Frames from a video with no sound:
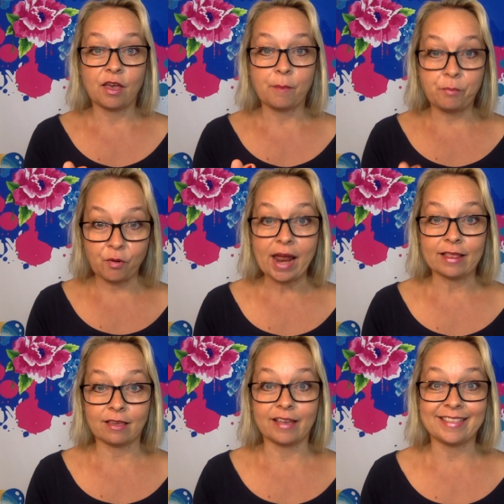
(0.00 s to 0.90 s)
brand
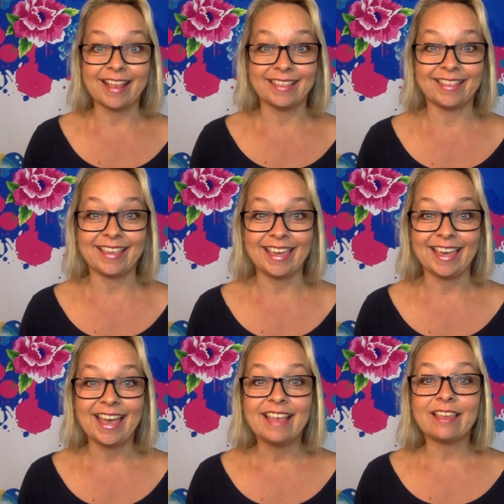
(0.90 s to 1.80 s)
identity
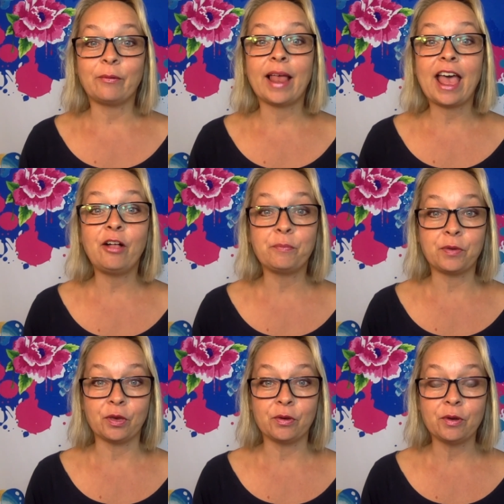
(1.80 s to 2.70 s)
that will help
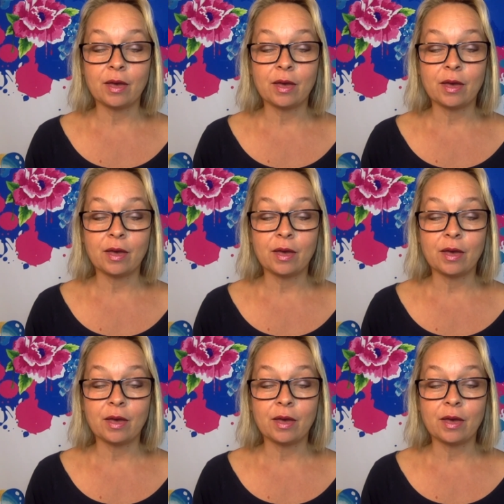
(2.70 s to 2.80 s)
you